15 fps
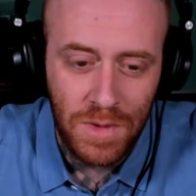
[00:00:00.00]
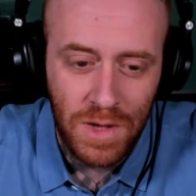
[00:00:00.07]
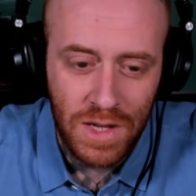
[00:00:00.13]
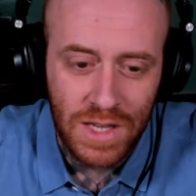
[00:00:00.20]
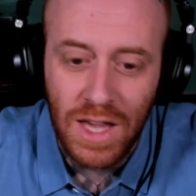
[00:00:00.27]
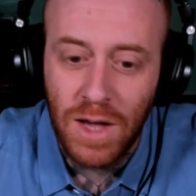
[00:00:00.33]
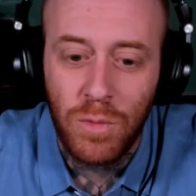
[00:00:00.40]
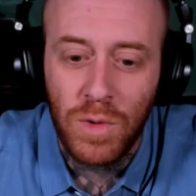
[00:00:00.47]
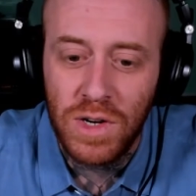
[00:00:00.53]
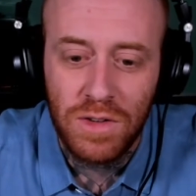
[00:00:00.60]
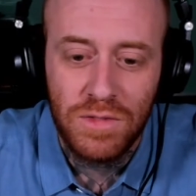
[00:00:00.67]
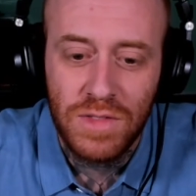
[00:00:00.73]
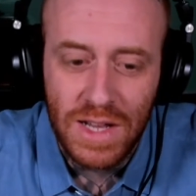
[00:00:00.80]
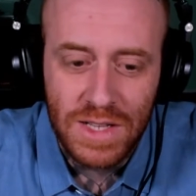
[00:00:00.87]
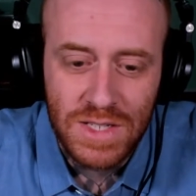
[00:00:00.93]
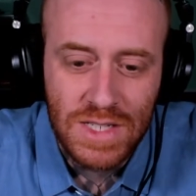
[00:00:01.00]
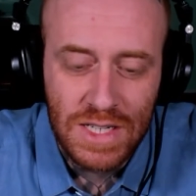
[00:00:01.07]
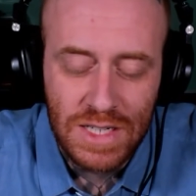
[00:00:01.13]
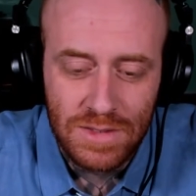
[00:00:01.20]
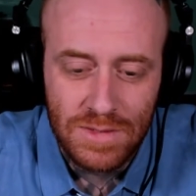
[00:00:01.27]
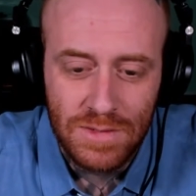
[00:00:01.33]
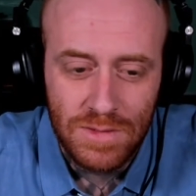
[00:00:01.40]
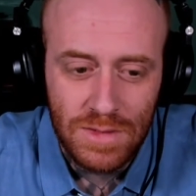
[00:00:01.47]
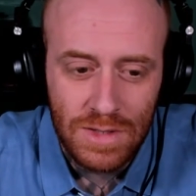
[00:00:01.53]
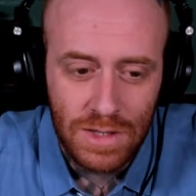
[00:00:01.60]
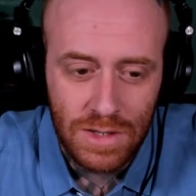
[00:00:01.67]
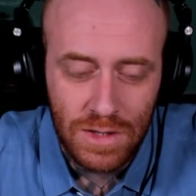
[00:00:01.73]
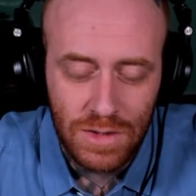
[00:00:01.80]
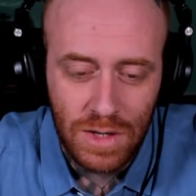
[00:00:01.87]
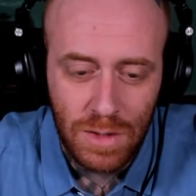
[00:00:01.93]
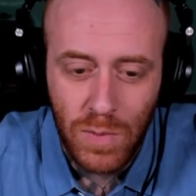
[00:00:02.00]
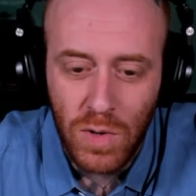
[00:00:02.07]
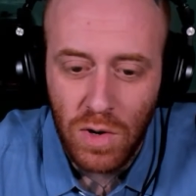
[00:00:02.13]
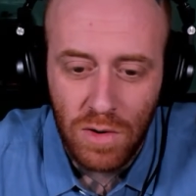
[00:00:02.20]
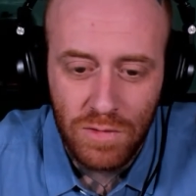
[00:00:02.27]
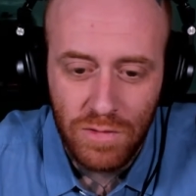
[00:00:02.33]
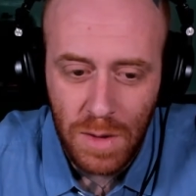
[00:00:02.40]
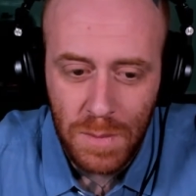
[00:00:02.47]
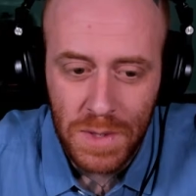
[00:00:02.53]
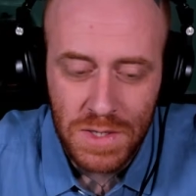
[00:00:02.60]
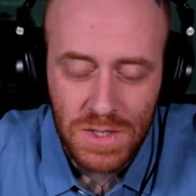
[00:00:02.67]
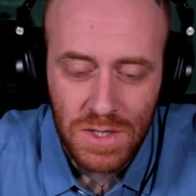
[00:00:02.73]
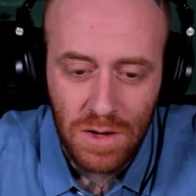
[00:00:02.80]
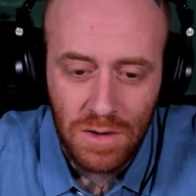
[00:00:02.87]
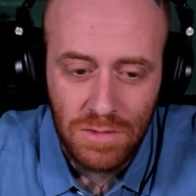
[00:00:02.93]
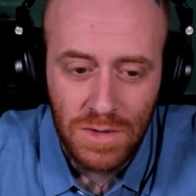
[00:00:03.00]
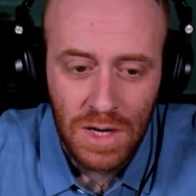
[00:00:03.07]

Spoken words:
get rid of that sin, like purify myself.